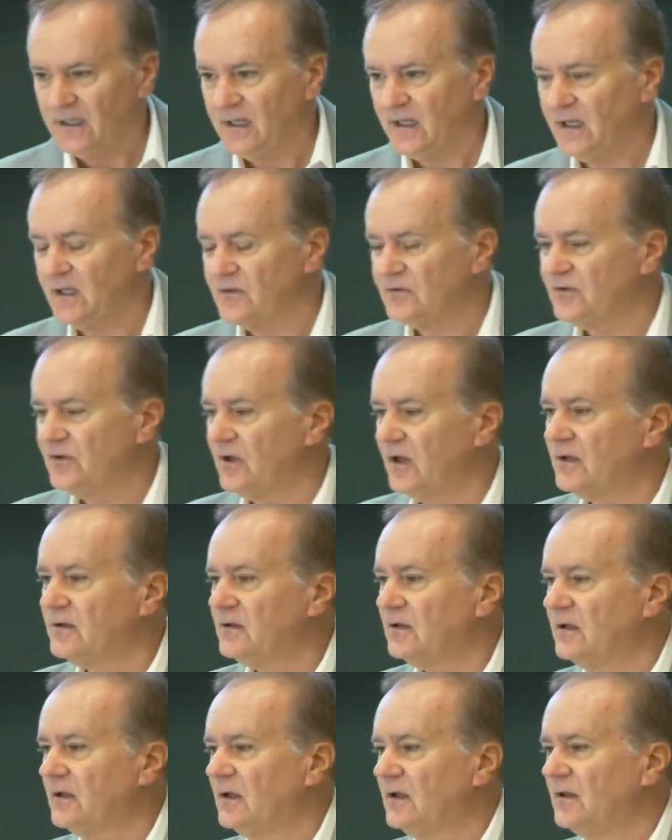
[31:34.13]
is
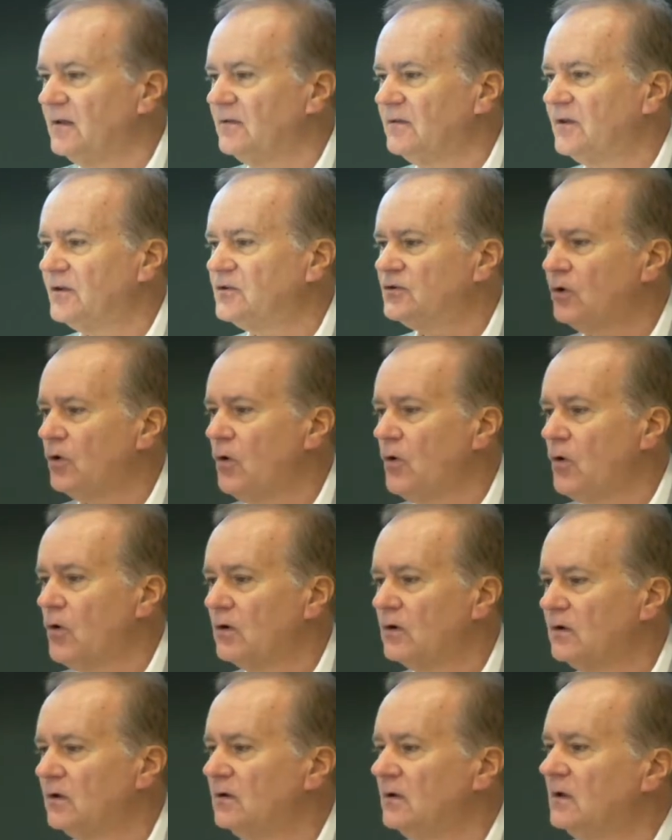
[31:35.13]
that the
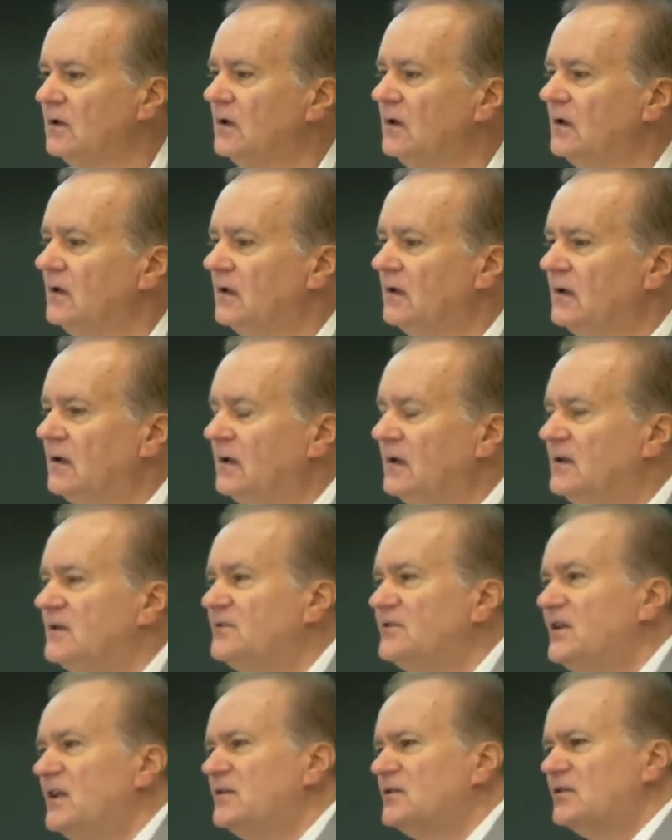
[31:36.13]
talk
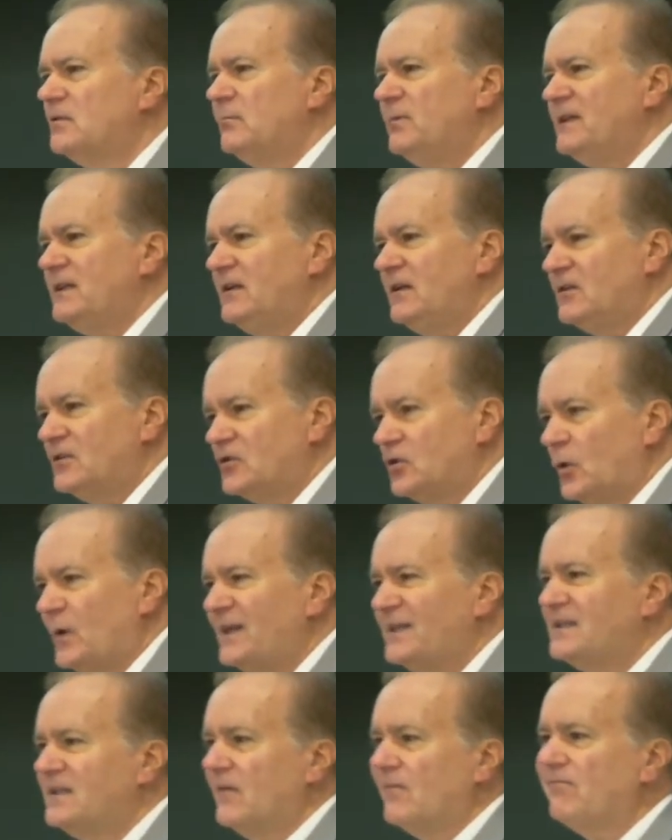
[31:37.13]
seems to be
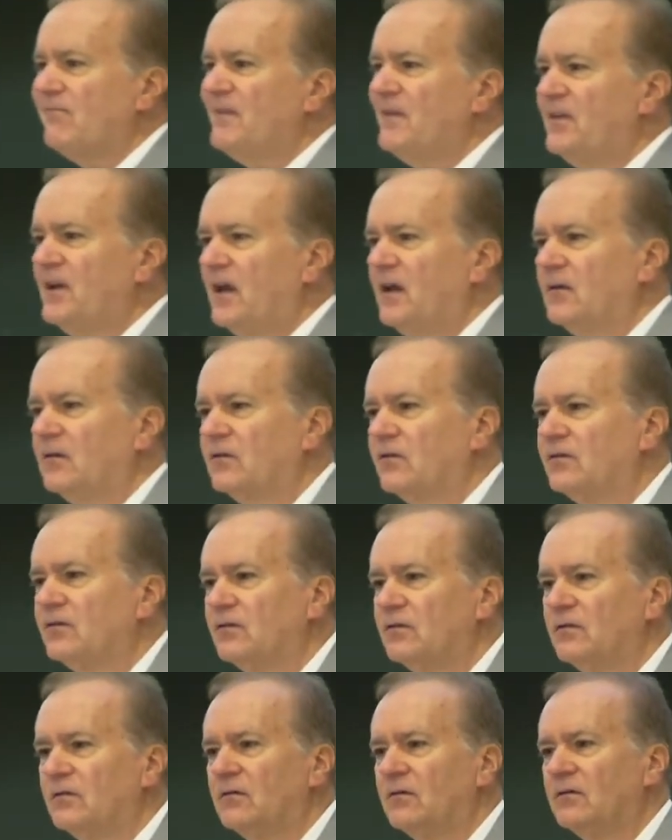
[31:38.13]
doing different
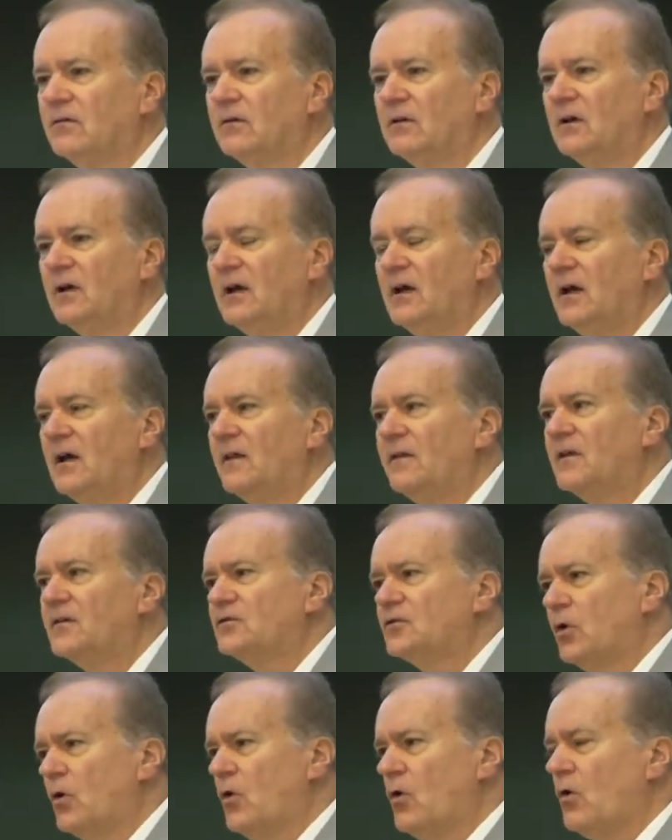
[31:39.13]
things. The
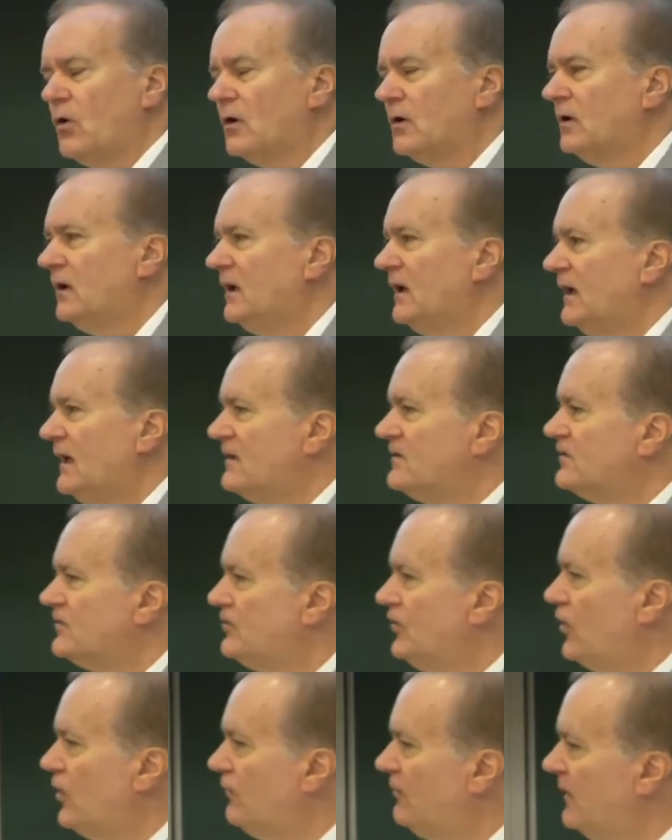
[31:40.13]
talk is
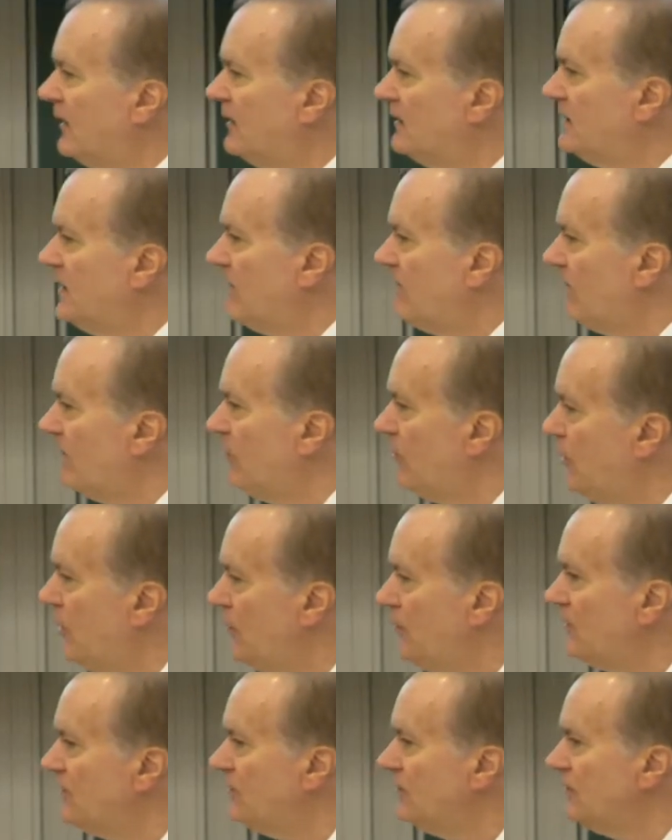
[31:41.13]
serving different
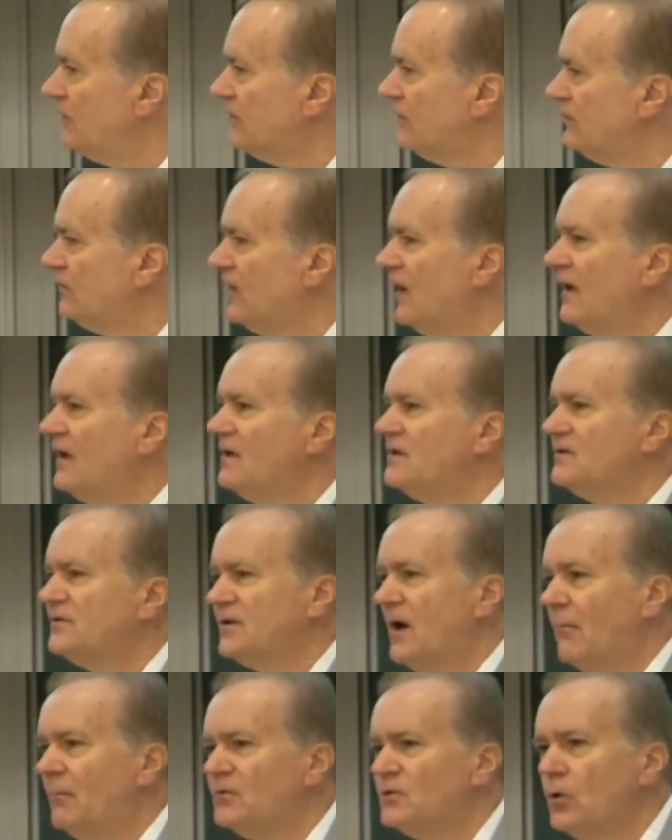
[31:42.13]
purposes.
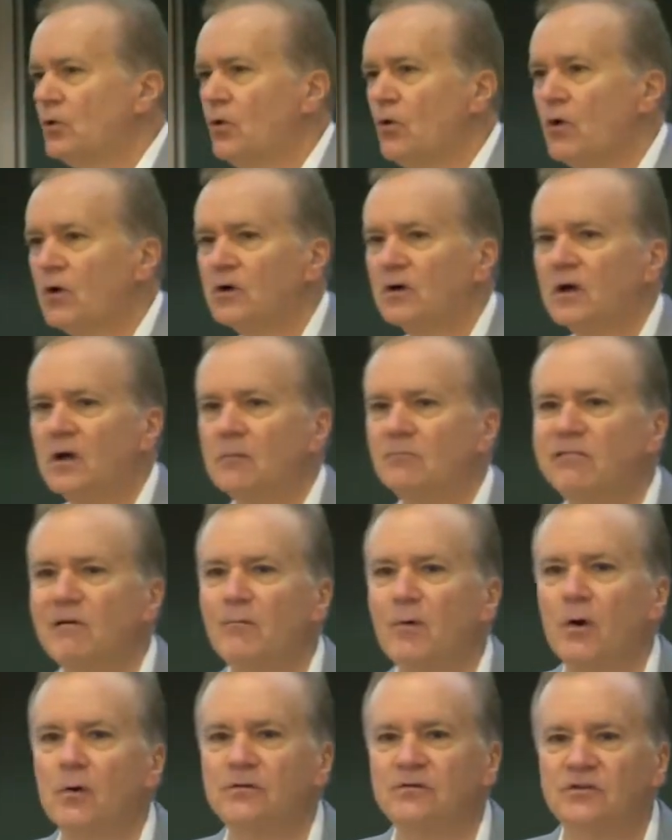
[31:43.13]
Some talk
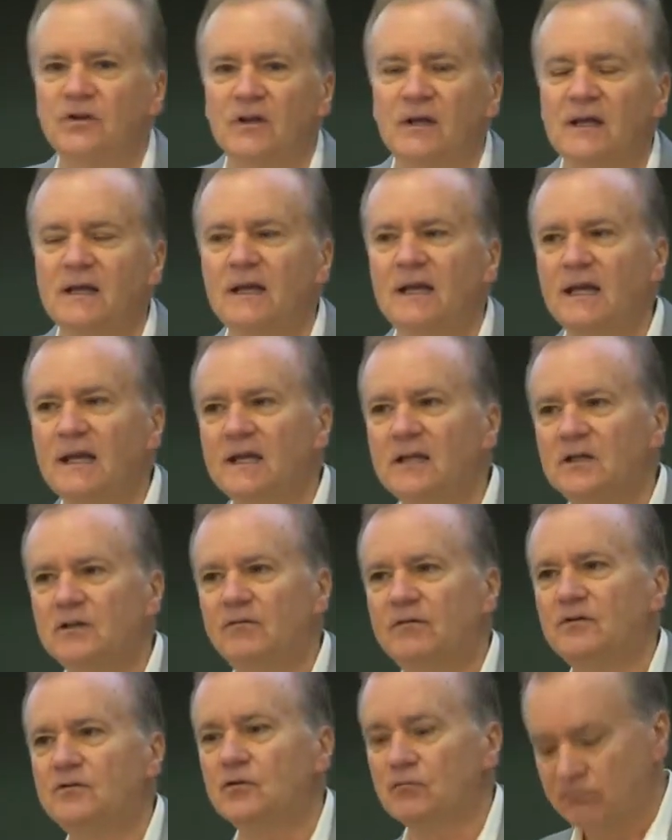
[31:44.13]
promotes
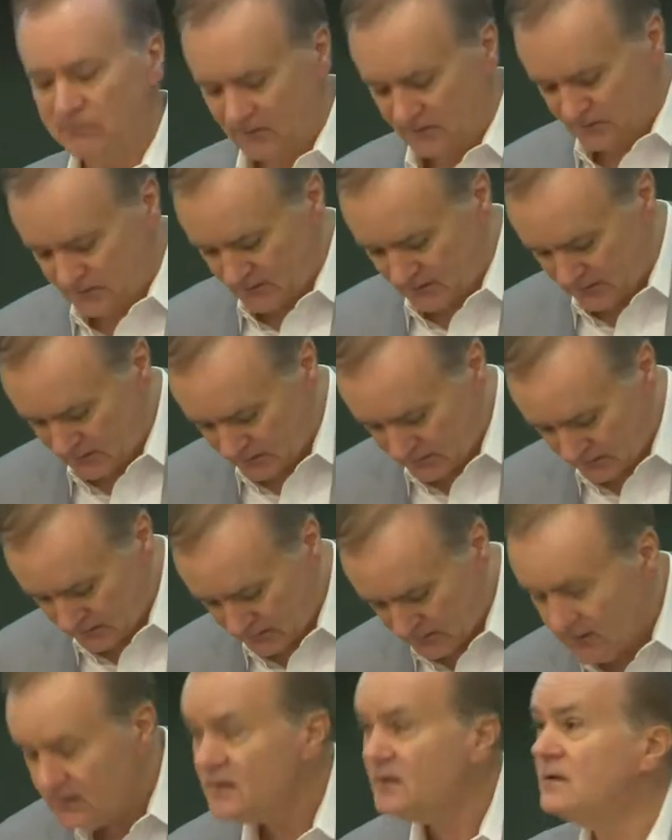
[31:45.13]
individual reasoning,
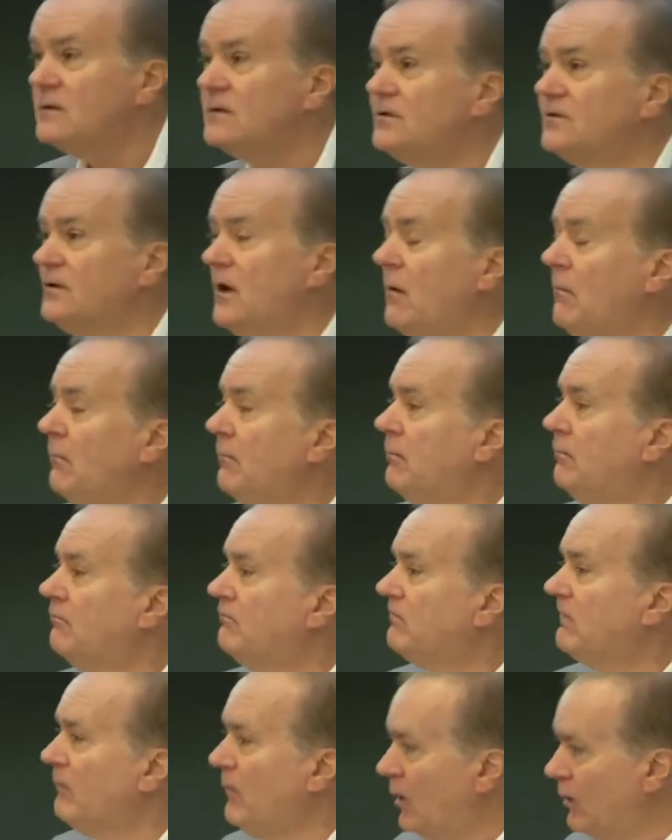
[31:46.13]
some
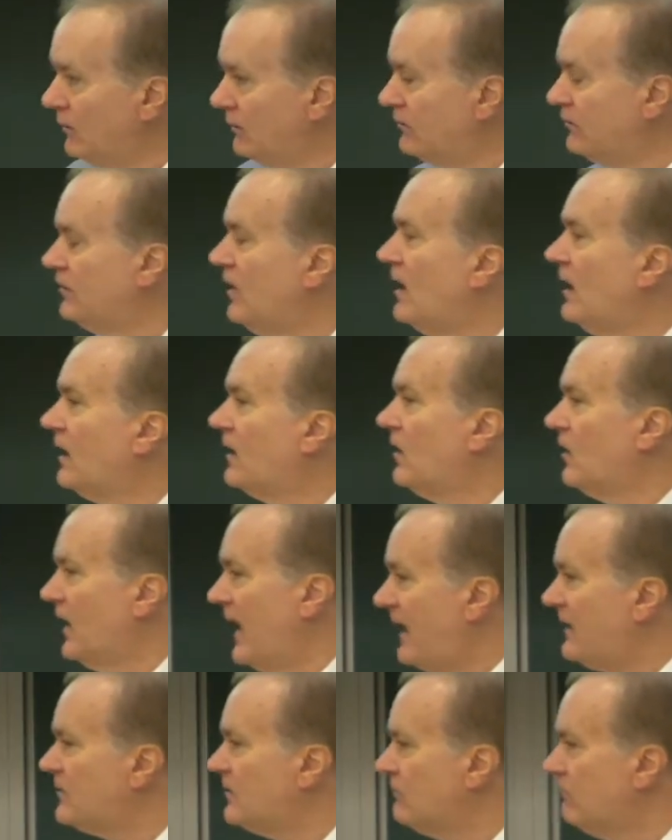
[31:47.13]
promotes
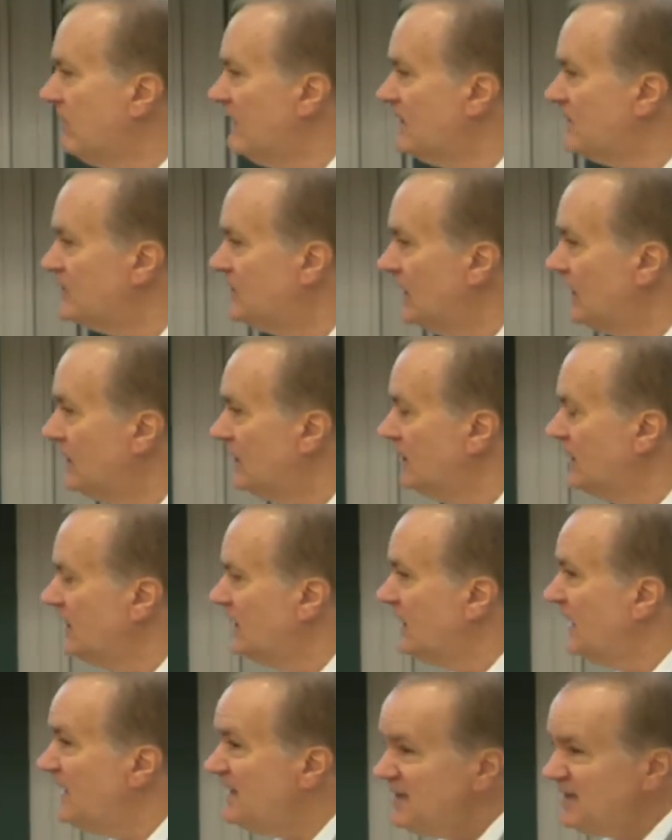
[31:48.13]
collective reasoning,
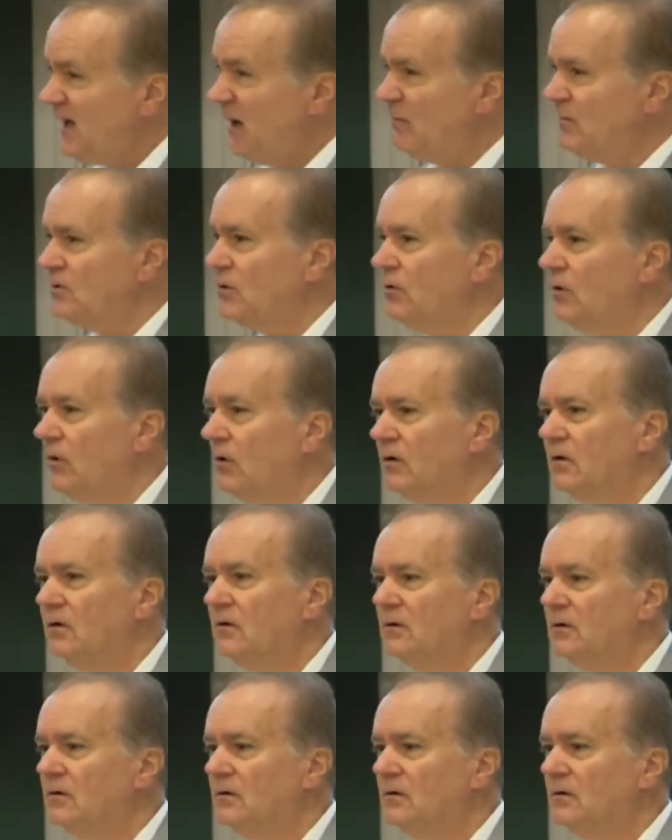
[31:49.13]
and some talk